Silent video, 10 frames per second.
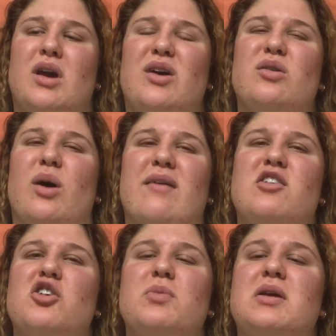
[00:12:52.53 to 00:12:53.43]
I don't know. I've
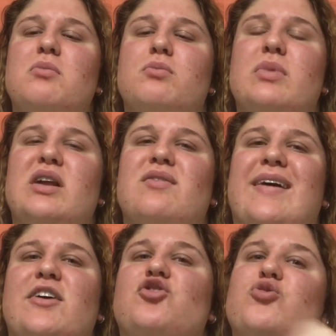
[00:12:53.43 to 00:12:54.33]
never really been
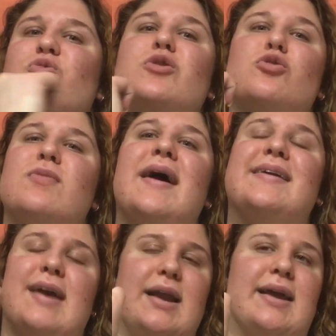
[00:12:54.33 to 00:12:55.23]
like a true
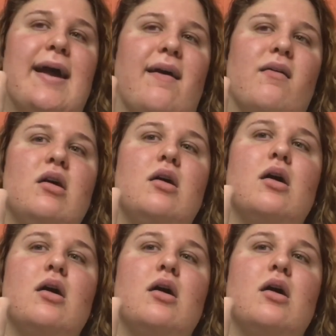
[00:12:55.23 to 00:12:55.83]
red kind of gal,